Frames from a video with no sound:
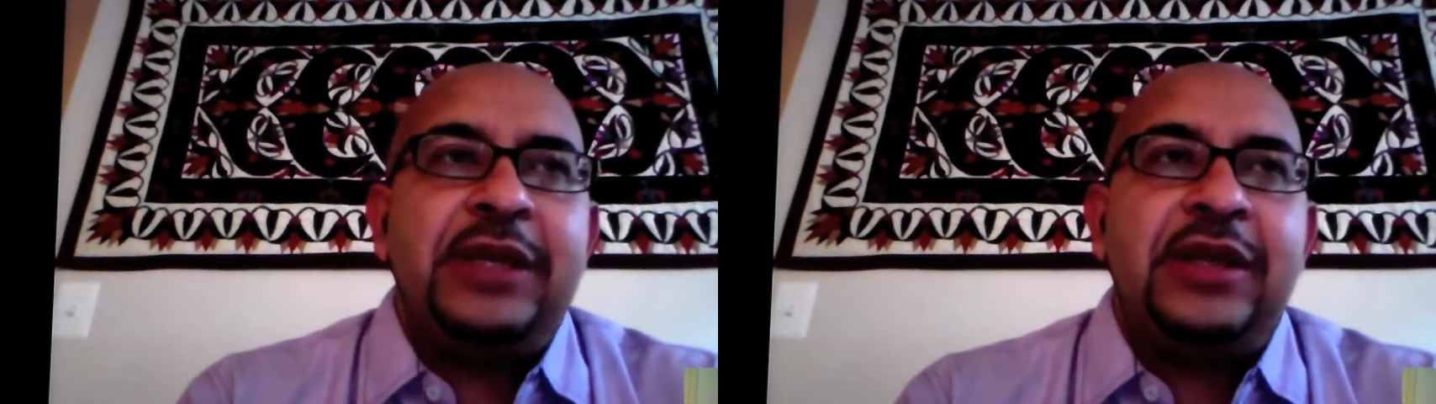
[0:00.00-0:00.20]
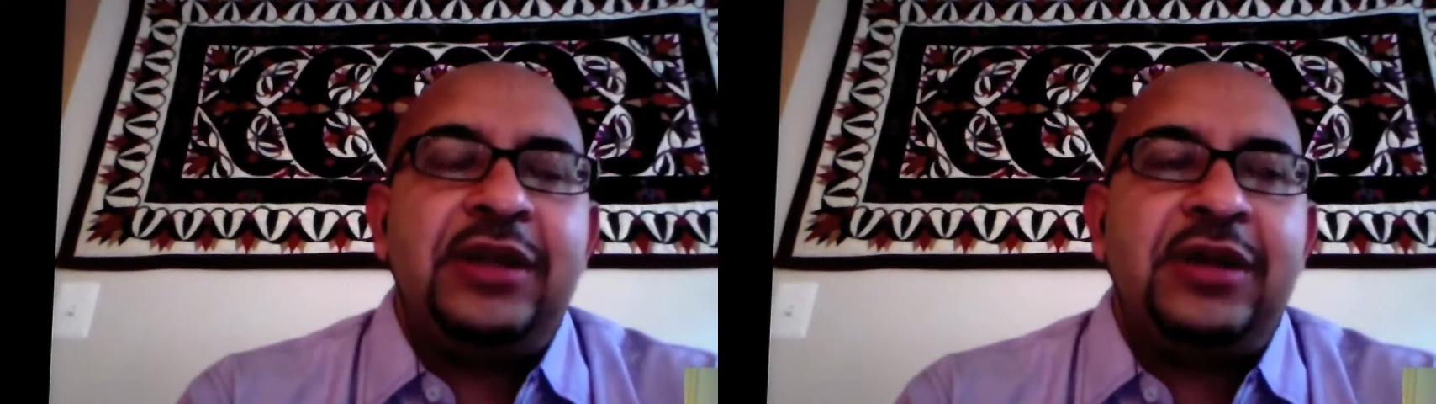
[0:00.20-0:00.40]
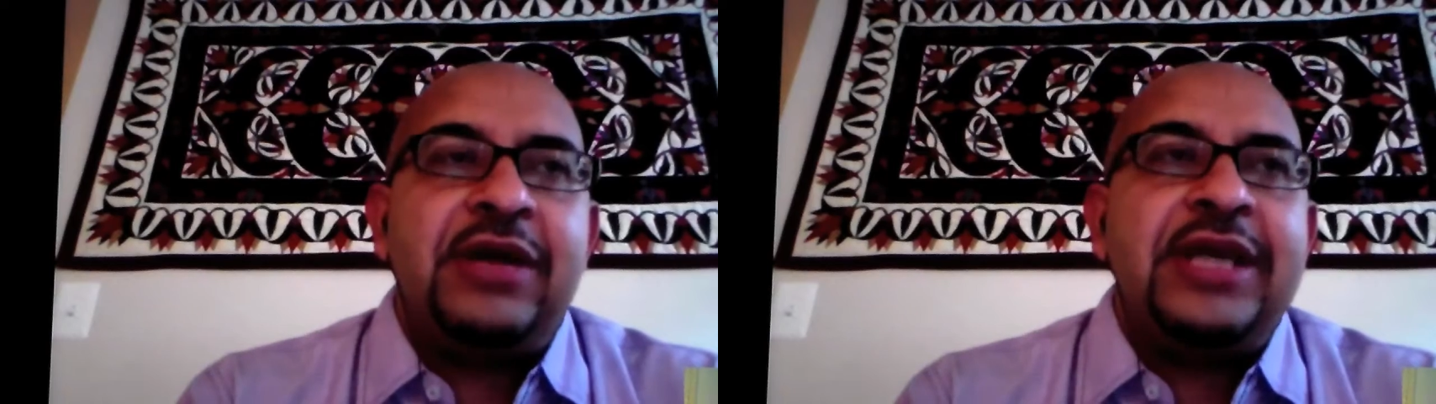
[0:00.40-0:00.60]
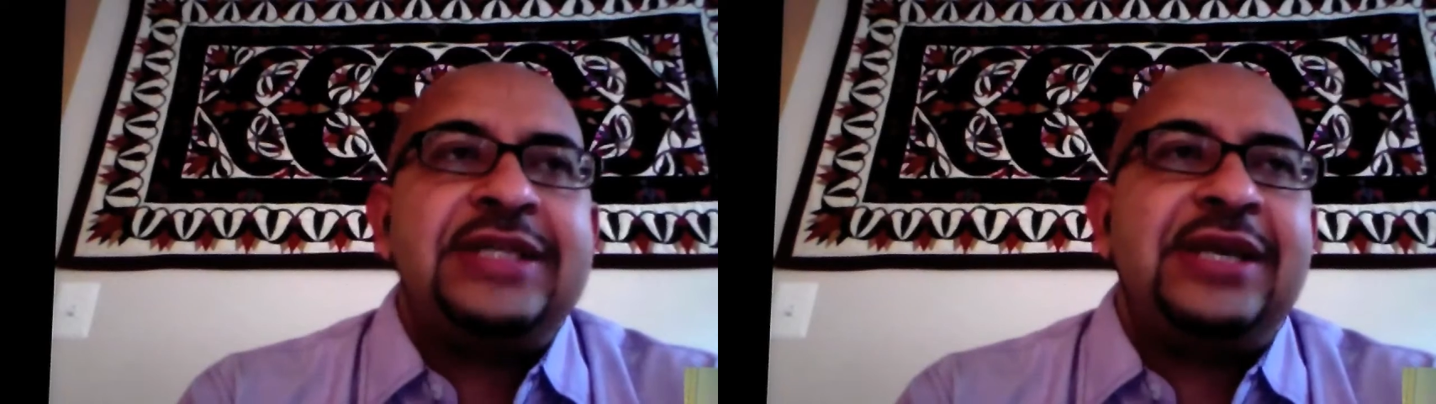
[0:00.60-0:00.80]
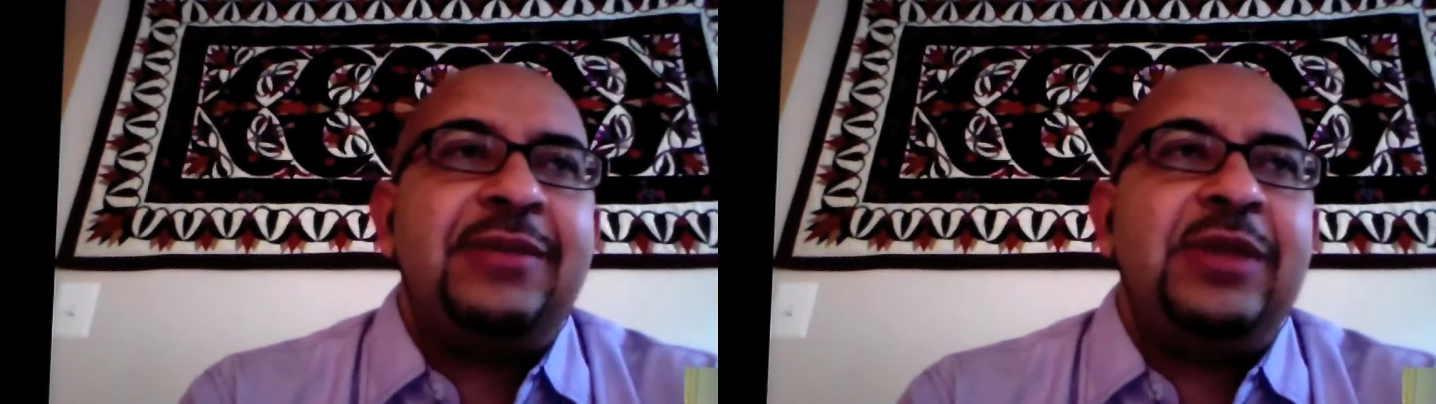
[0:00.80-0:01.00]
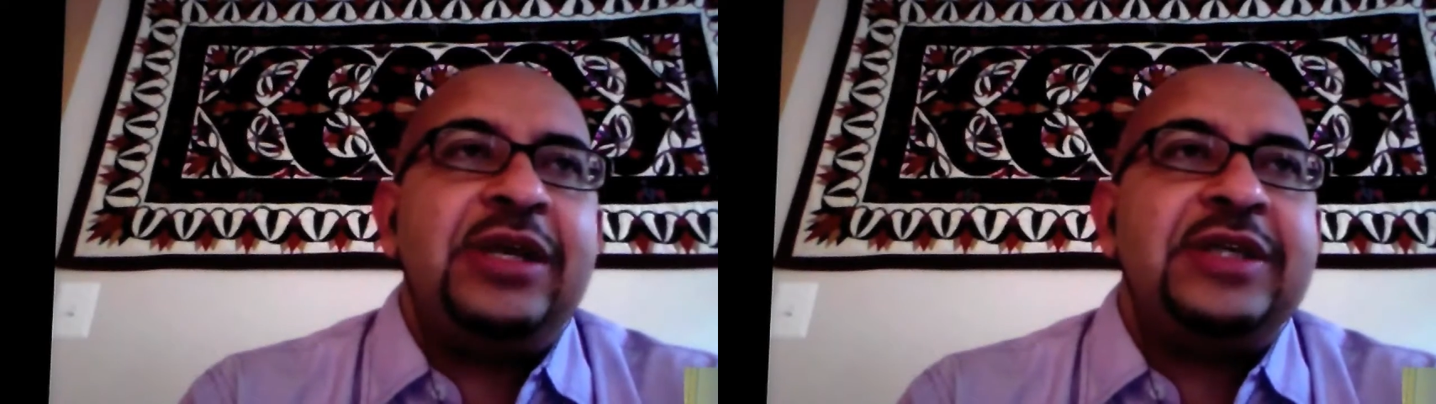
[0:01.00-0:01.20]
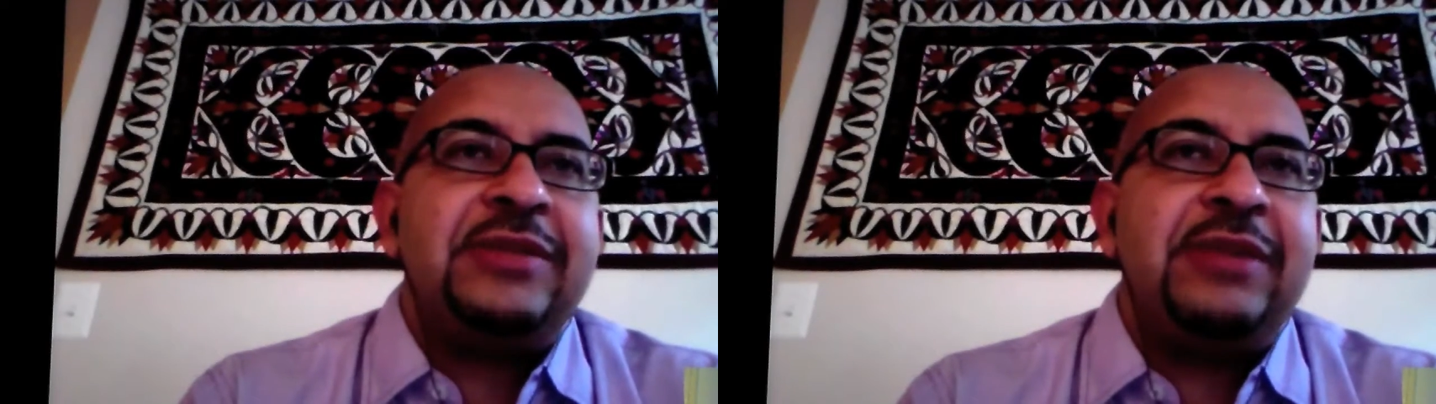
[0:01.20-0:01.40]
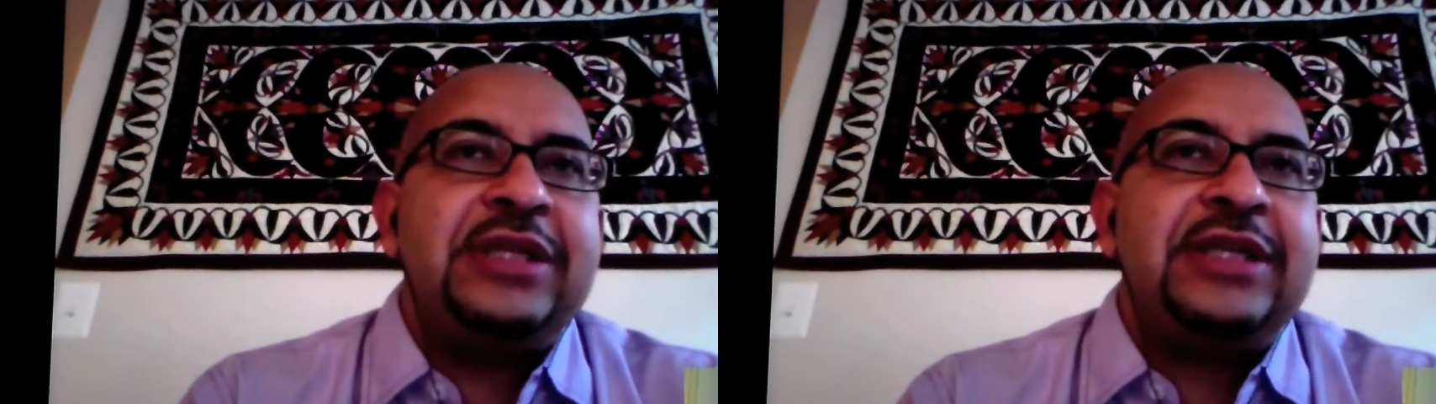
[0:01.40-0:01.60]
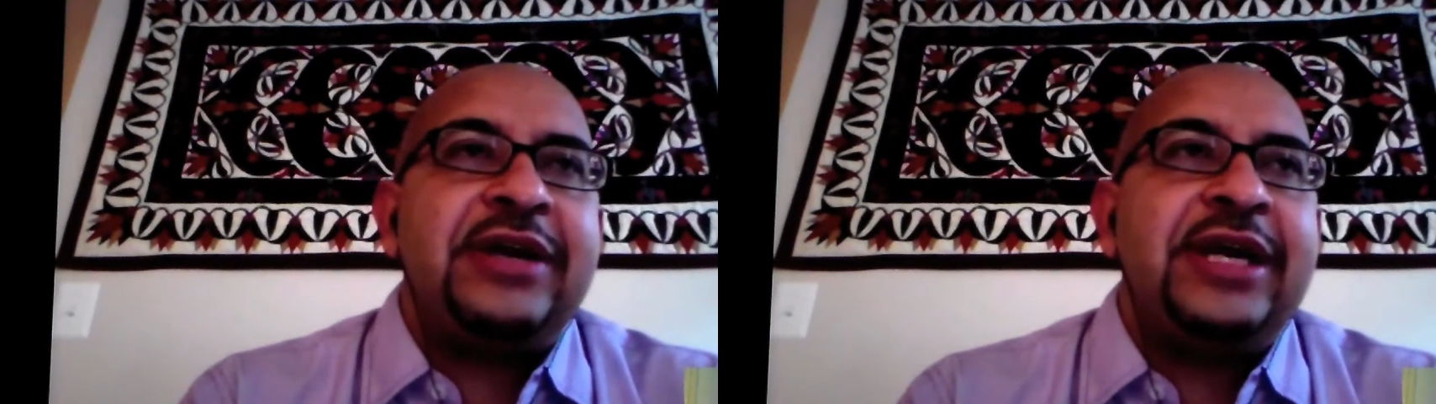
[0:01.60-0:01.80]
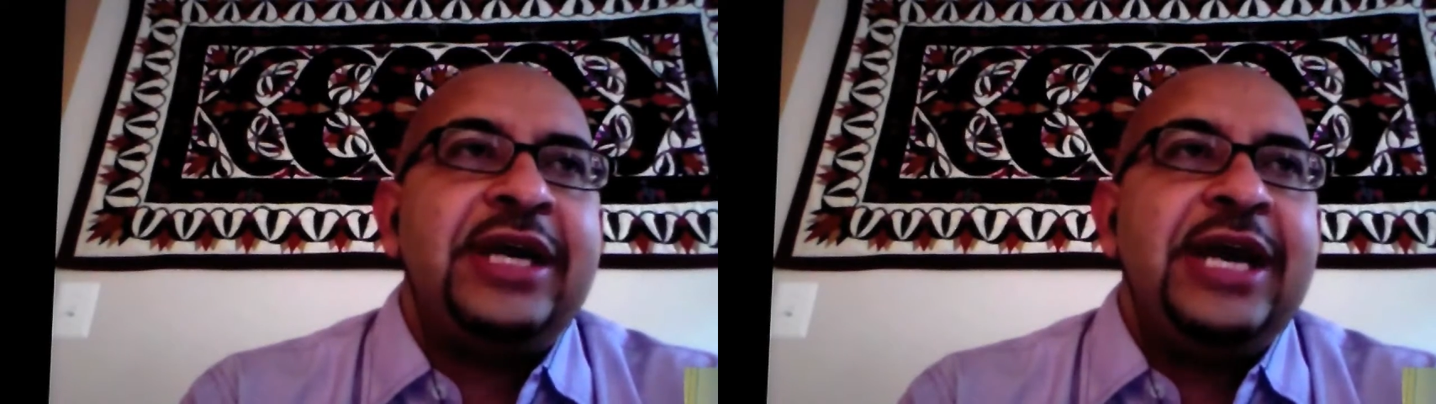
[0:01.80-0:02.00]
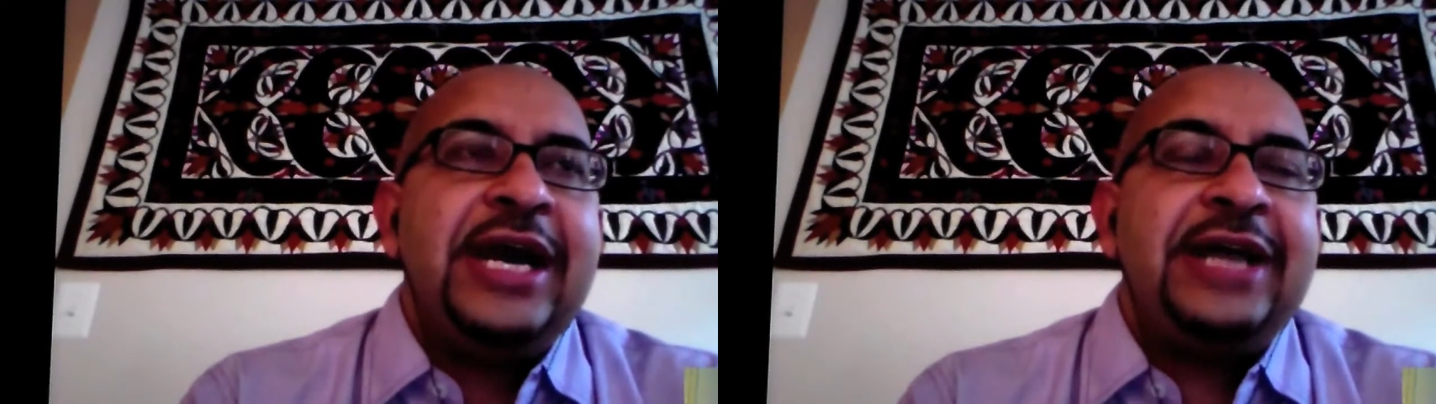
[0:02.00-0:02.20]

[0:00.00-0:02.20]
But in the grand scheme of things, the military